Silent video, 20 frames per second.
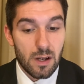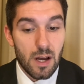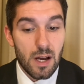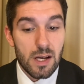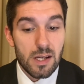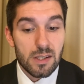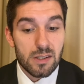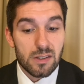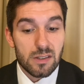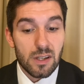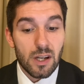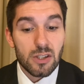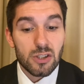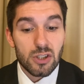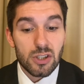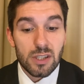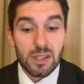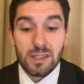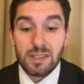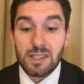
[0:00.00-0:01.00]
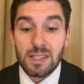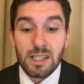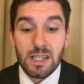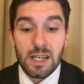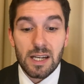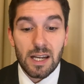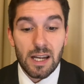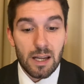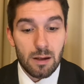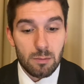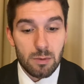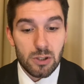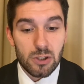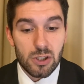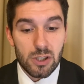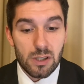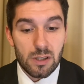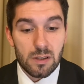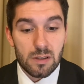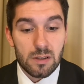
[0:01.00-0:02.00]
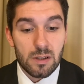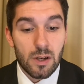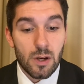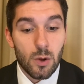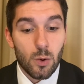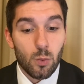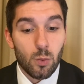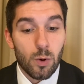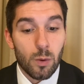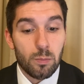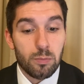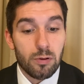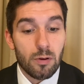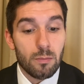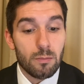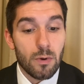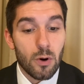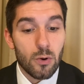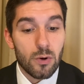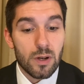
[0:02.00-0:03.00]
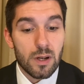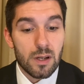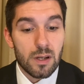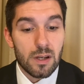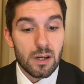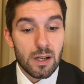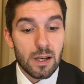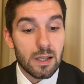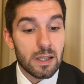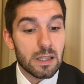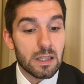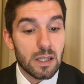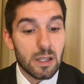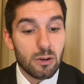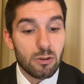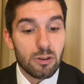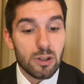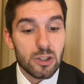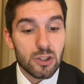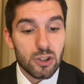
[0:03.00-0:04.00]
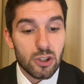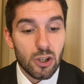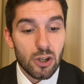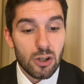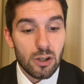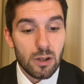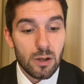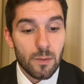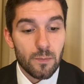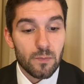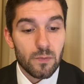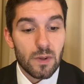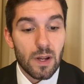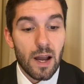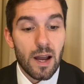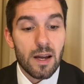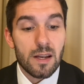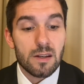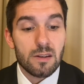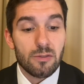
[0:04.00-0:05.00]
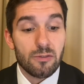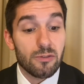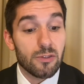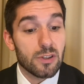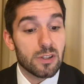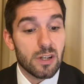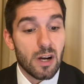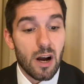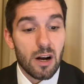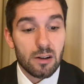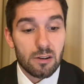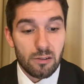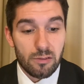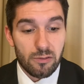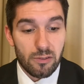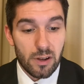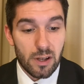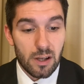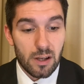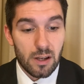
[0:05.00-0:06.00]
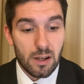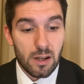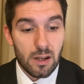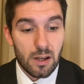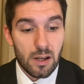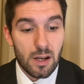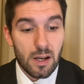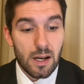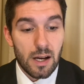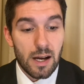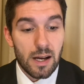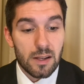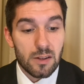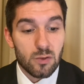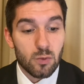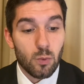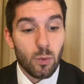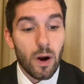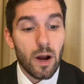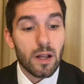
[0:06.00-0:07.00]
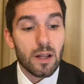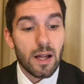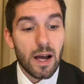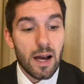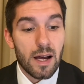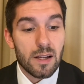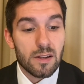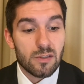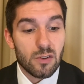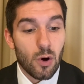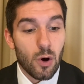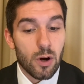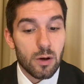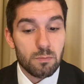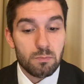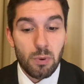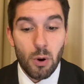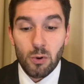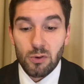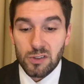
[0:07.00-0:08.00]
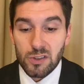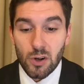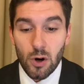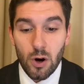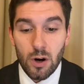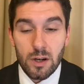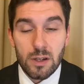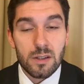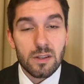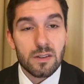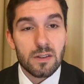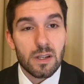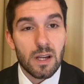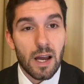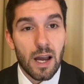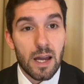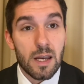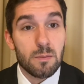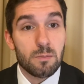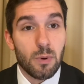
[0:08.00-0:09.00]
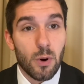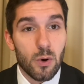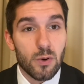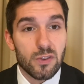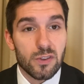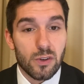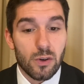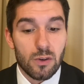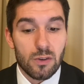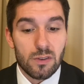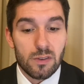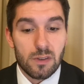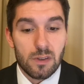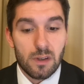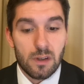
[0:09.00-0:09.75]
Such scenic images were promoted in literature and photography, as well as on postcards and posters.